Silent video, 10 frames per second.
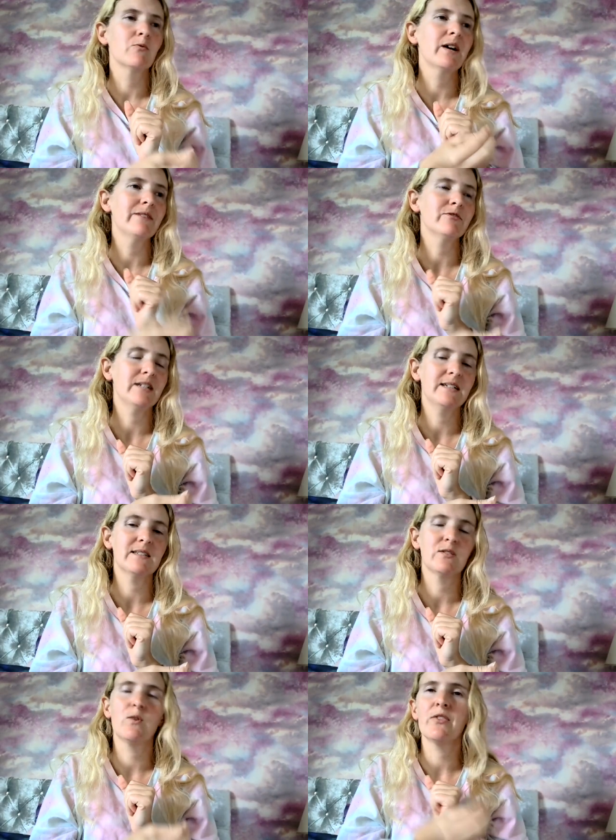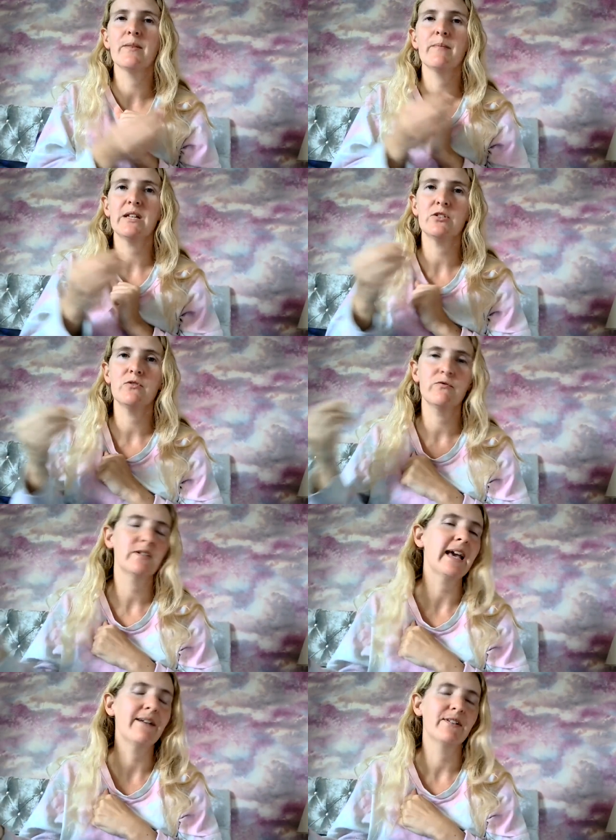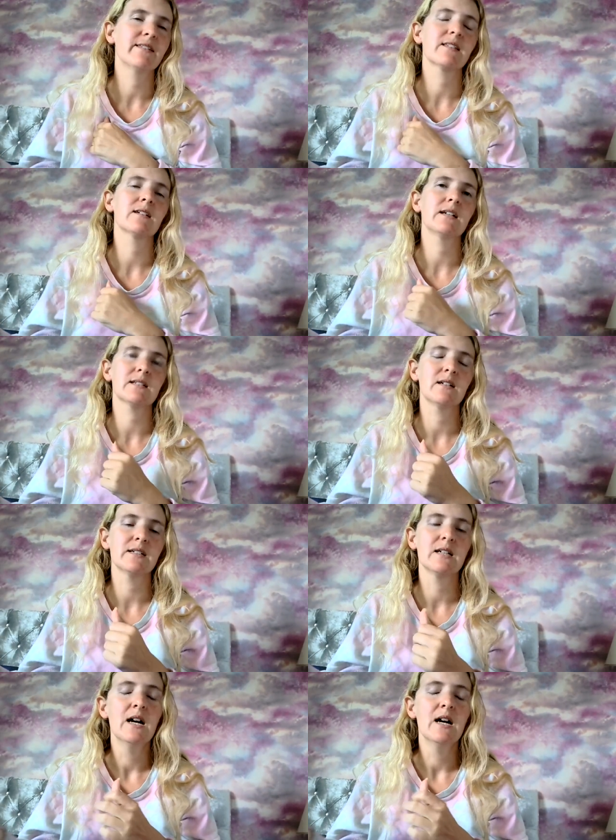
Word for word: whatever it is, the one that makes you forget everything the next night